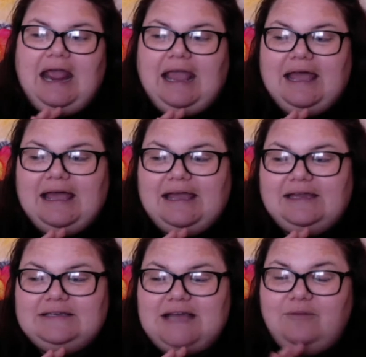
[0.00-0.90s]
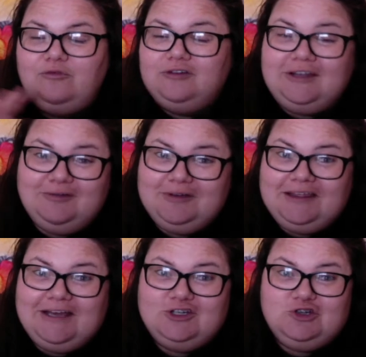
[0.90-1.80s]
And I'm really,
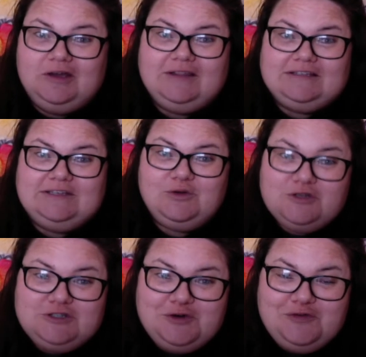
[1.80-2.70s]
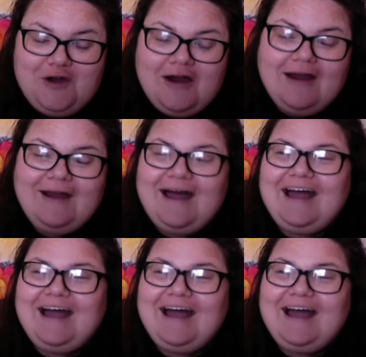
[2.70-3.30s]
really enjoying the sequel so far.